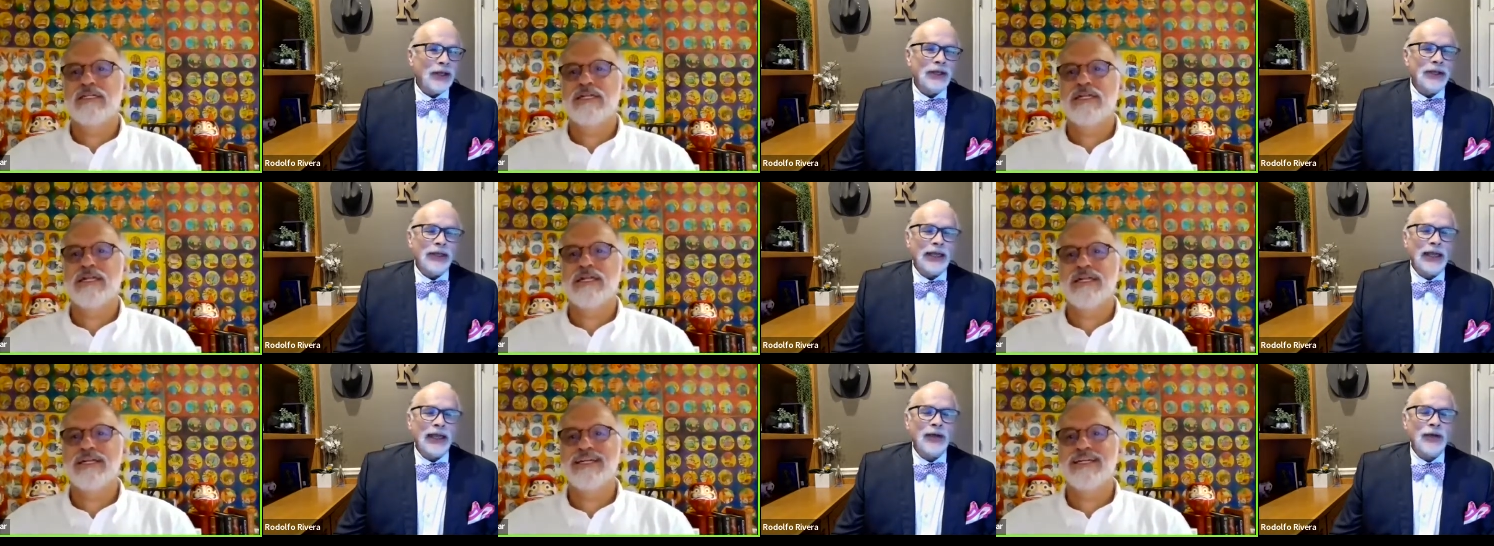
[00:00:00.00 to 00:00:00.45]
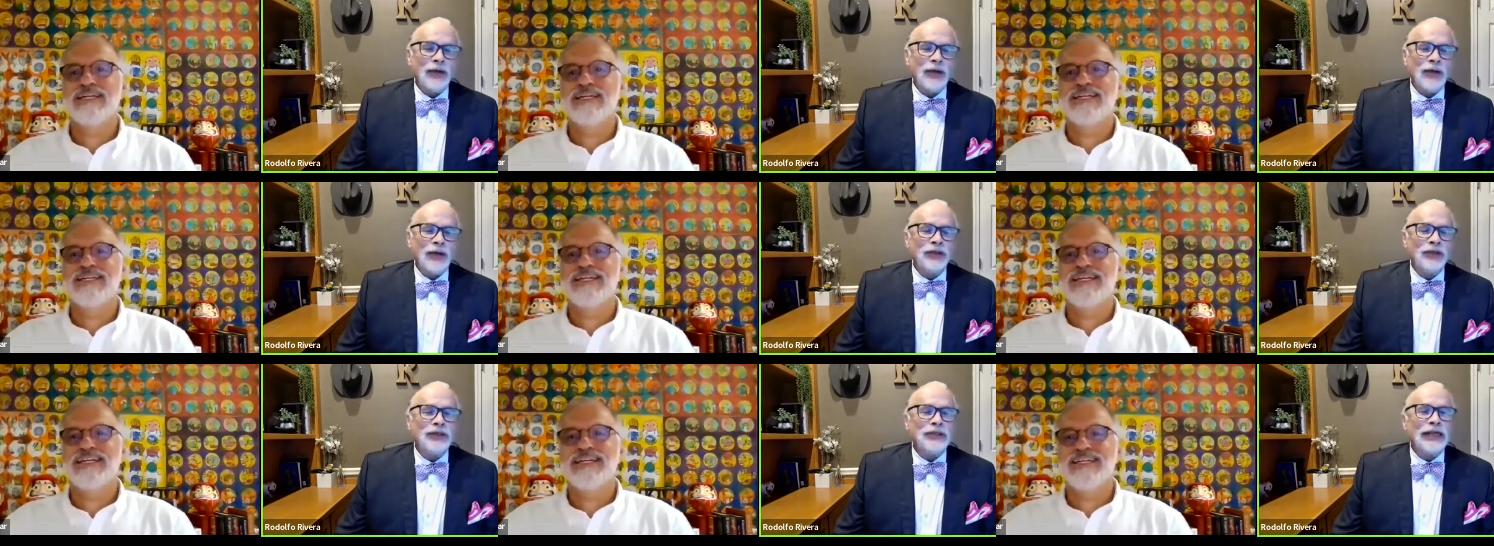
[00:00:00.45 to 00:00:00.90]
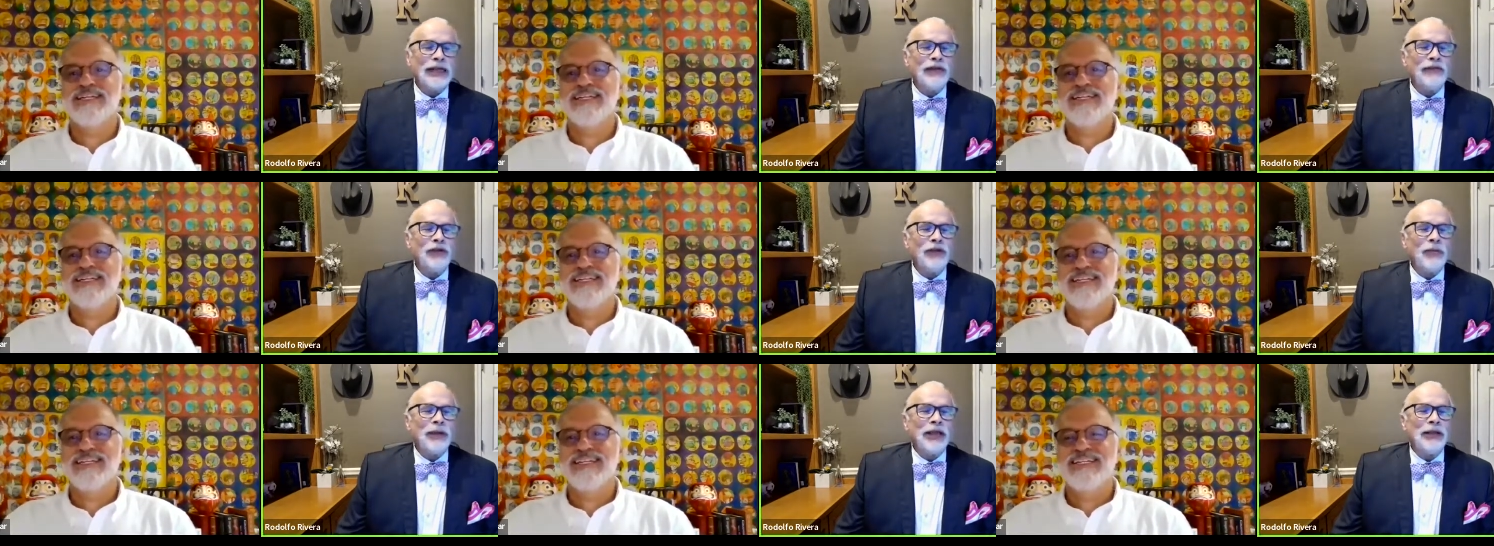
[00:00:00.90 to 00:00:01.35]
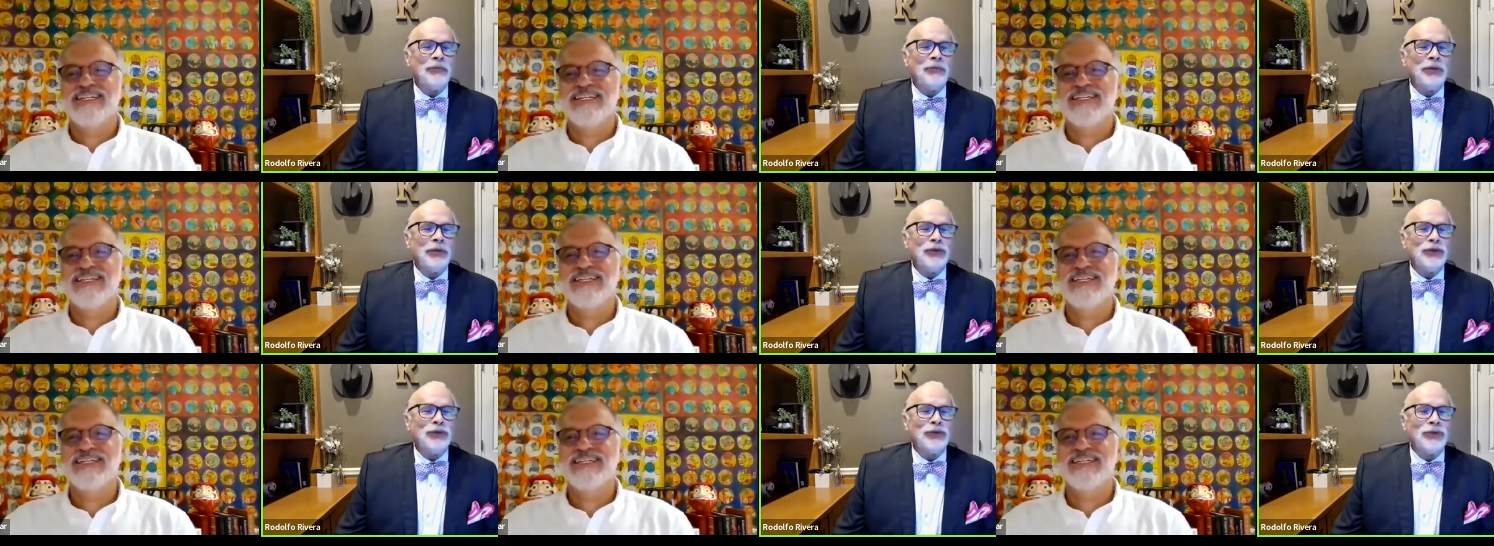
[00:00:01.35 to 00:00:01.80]
Speaker 1: Yeah, or the devil made me
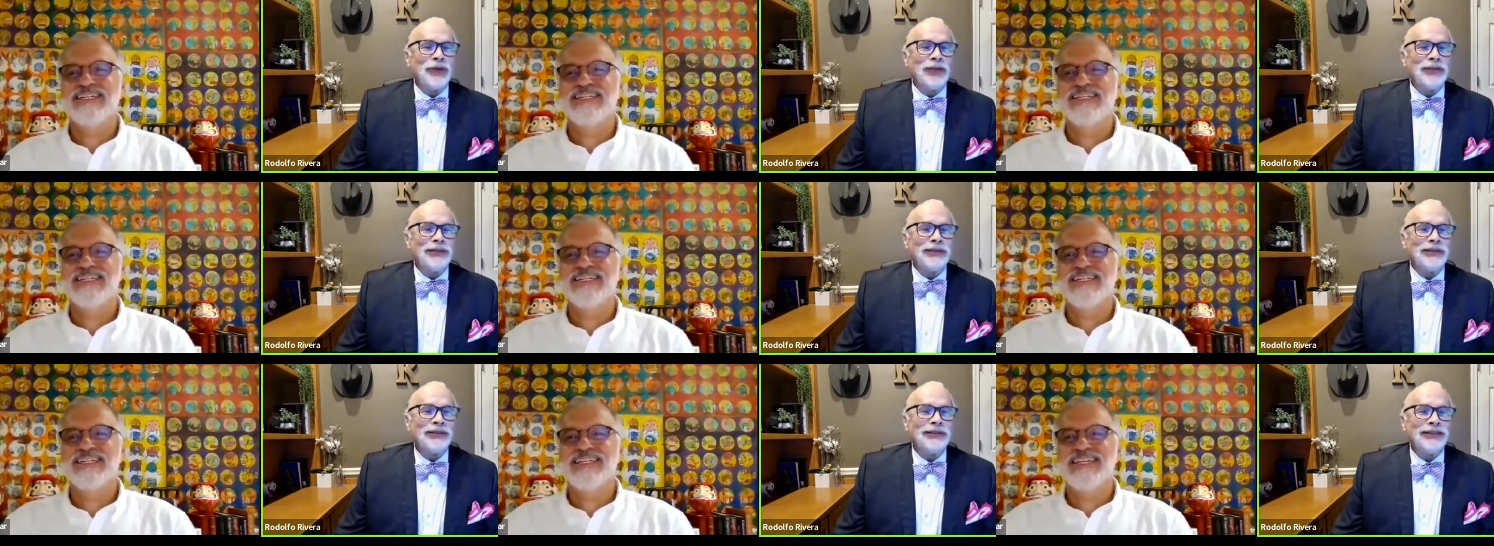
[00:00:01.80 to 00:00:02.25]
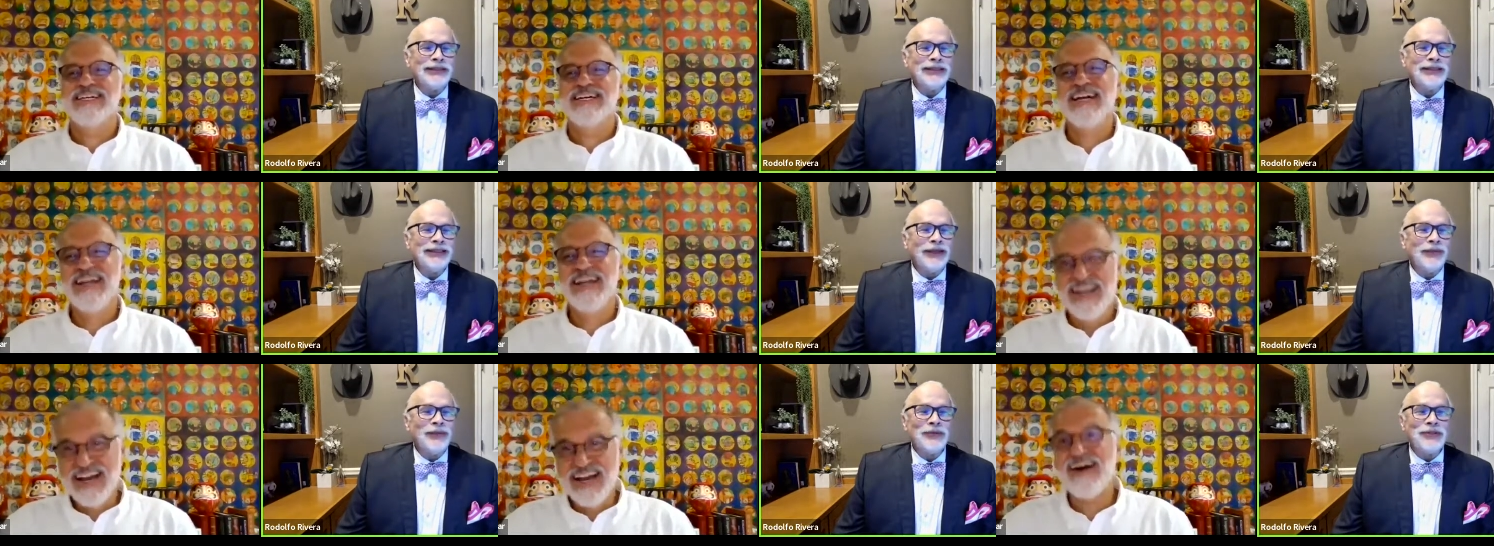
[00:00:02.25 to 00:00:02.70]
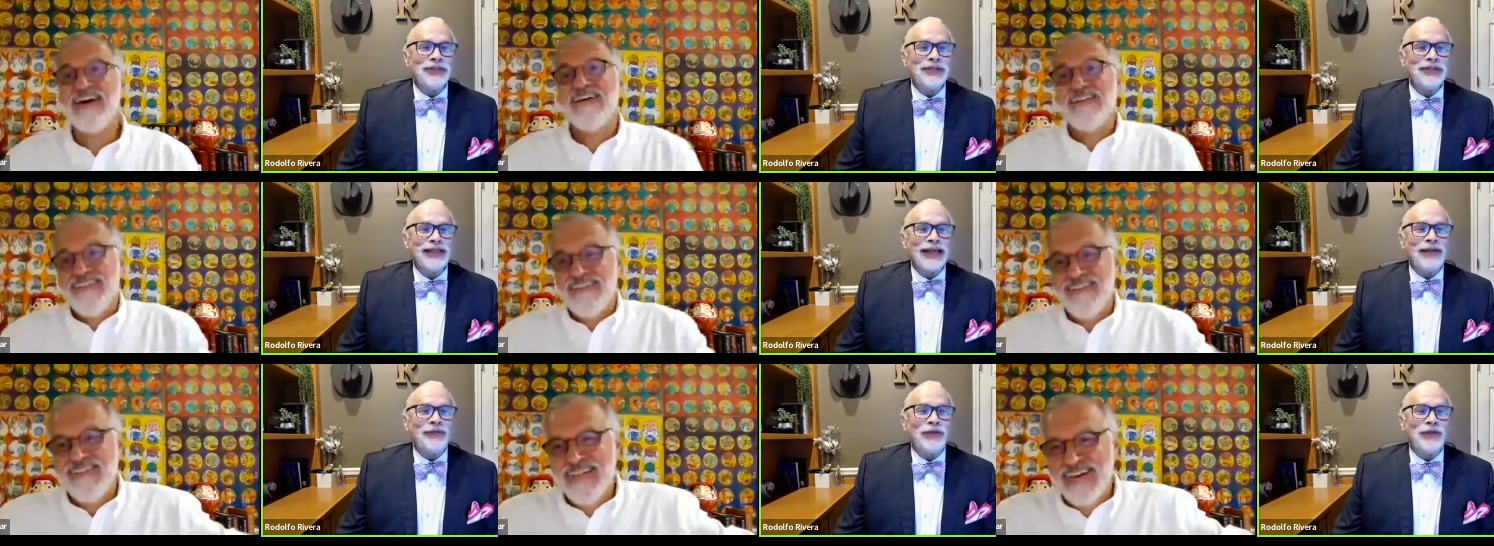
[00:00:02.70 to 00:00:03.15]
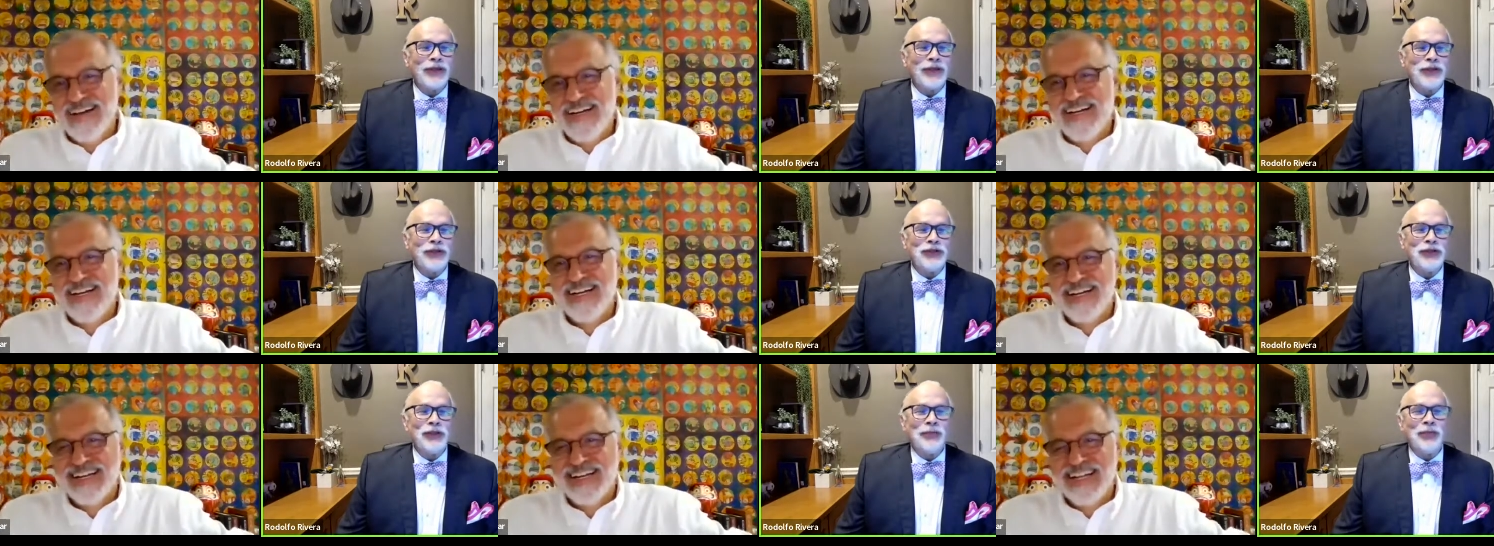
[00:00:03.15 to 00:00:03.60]
do it. It was yeah. the devil. There
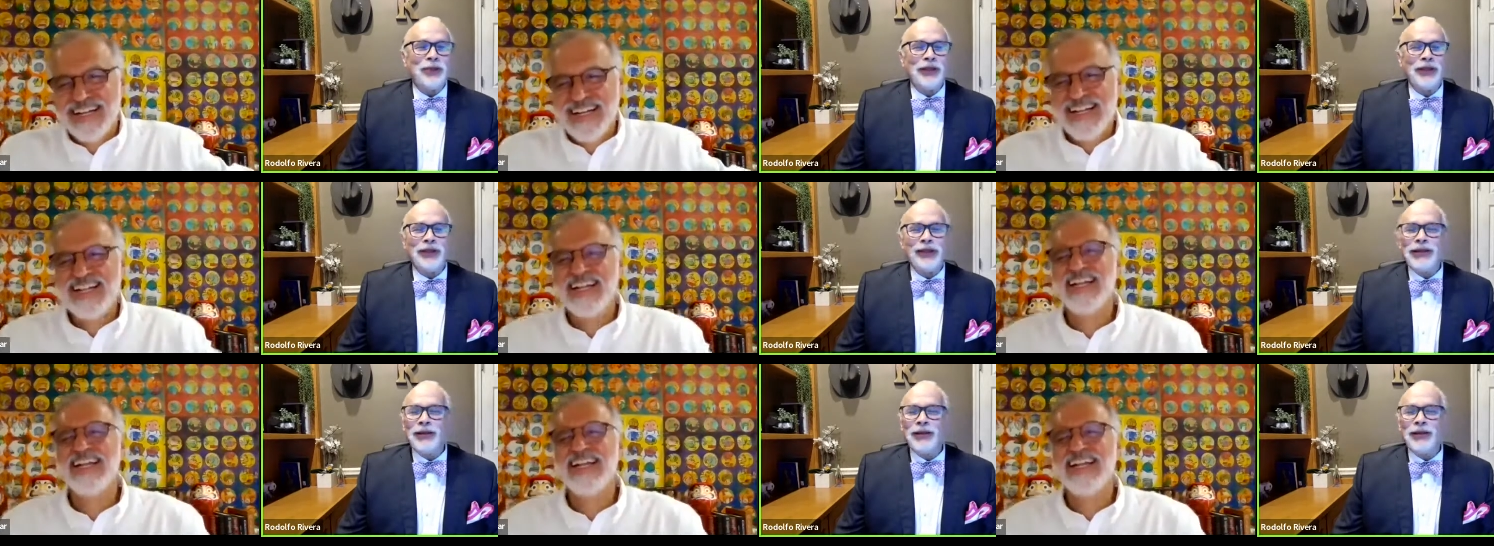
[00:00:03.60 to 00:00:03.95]
used to be a